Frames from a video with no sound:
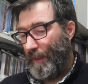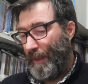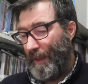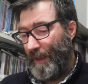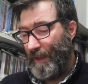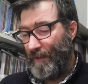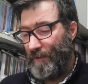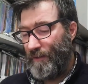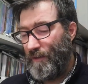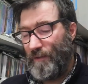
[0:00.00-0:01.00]

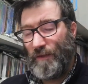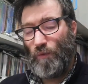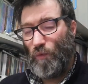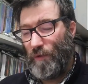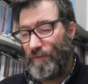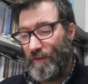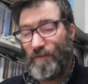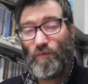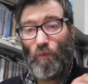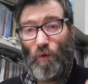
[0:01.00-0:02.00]
and
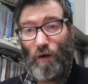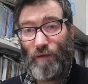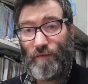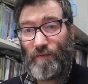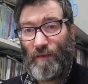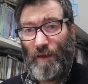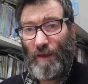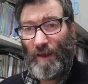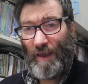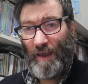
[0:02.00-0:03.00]
this was
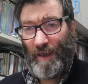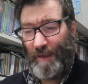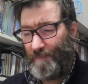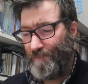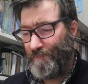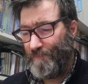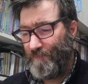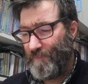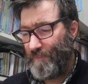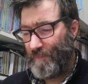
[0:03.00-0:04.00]

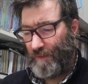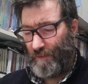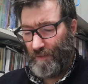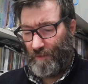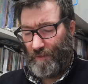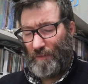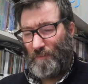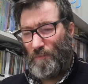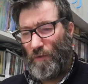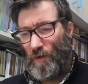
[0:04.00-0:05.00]
um,
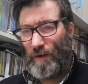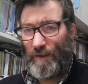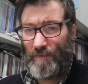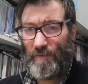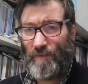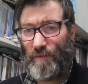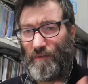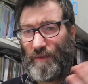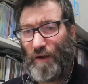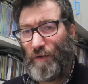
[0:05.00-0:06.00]
more or less
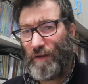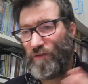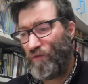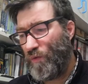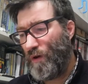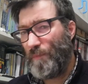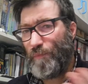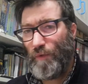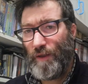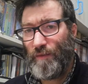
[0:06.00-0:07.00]
direct
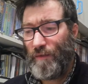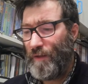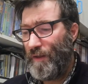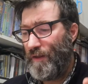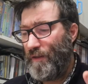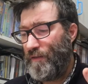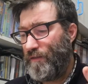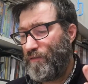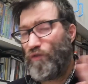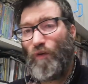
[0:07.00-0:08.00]
swap with
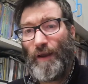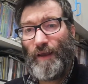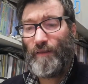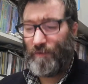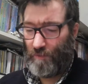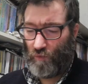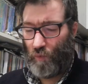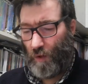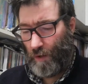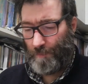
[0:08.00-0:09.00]
trade
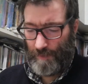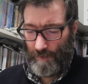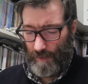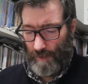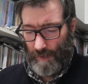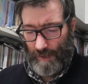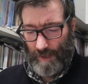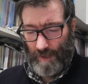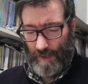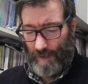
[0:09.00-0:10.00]
swap,
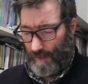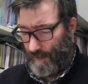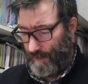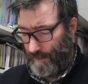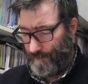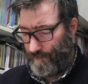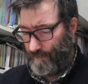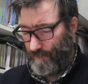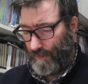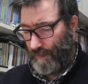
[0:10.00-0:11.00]
uh,
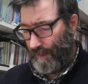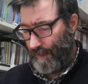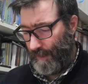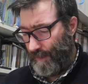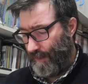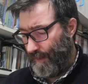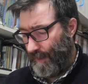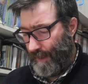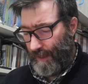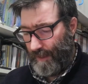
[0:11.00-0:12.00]
um,
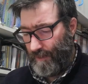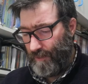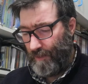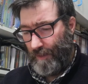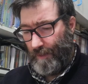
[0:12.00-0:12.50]
and